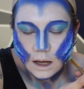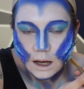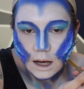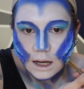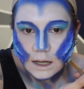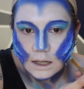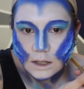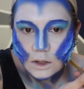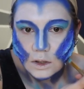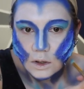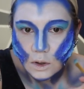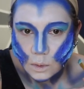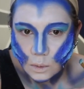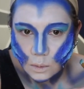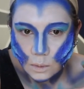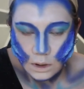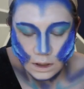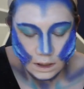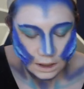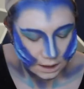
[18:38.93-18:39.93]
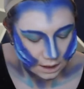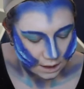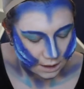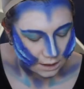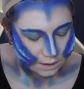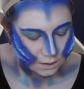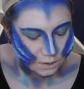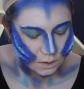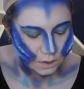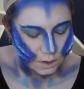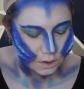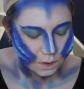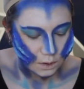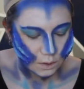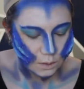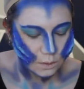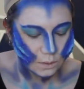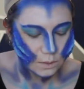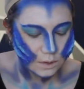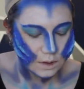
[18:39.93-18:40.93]
I don't want to get it
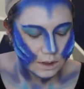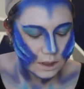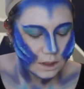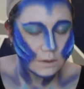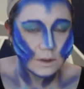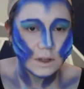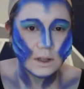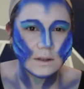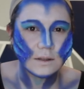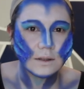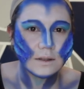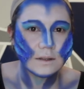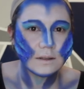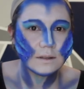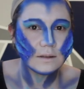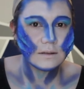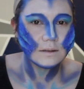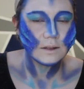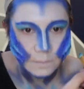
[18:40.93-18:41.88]
too serious.